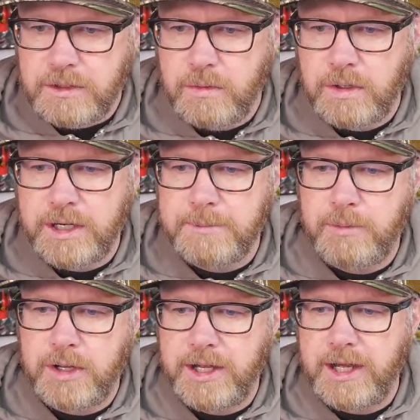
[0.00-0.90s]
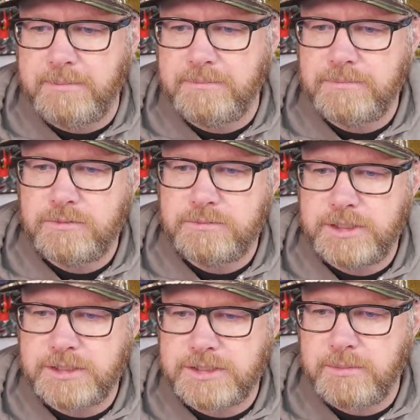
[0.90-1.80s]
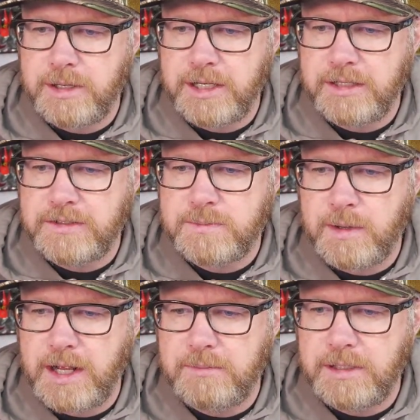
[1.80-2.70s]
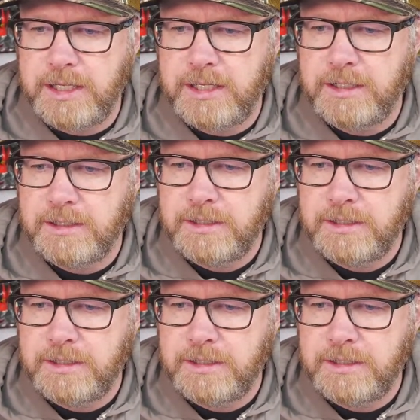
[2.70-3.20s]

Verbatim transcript: What up? What up? There's somebody that's probably